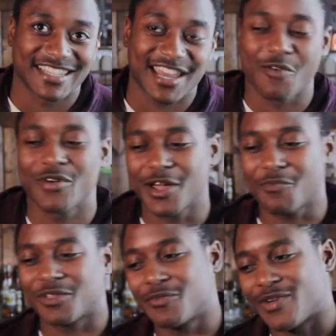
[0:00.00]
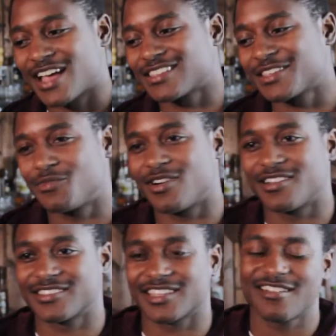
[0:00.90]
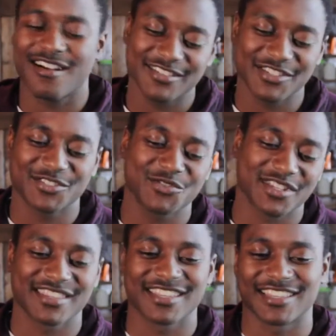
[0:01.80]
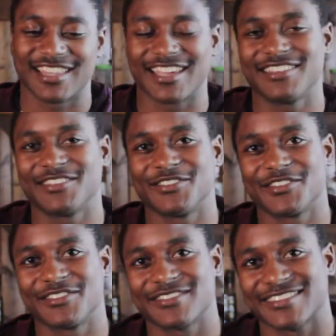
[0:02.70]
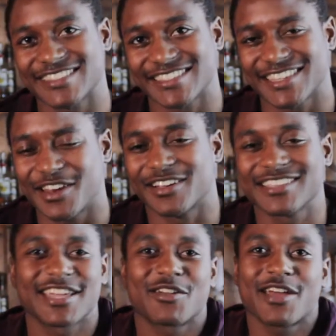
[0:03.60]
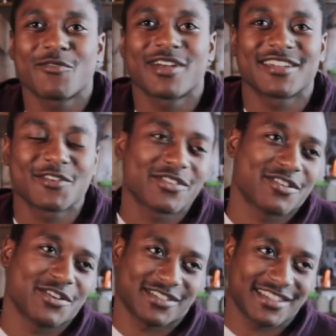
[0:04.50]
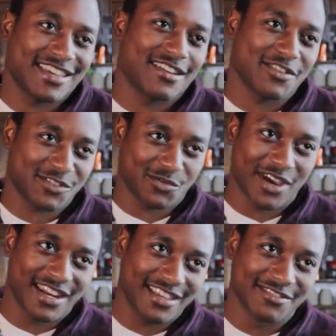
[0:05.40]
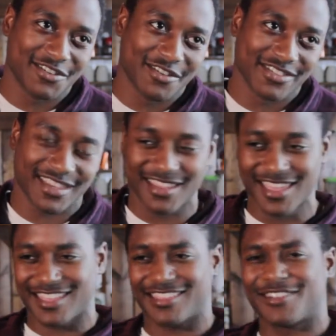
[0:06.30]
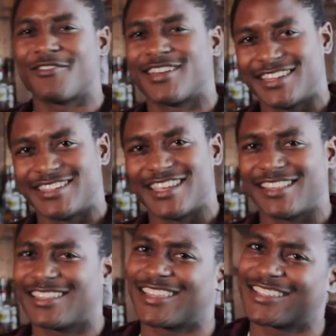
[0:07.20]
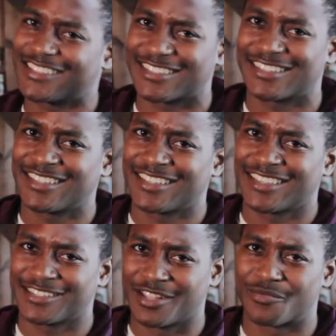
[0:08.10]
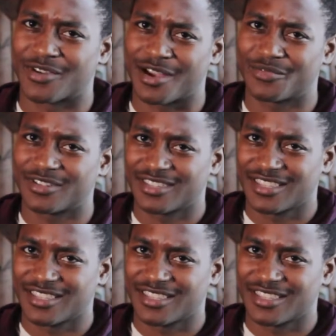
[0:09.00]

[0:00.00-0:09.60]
And when I played basketball, I was like, oh, I'll just do something light, because I don't want to go there get all sweaty, and then go on a date. Like that's not proper.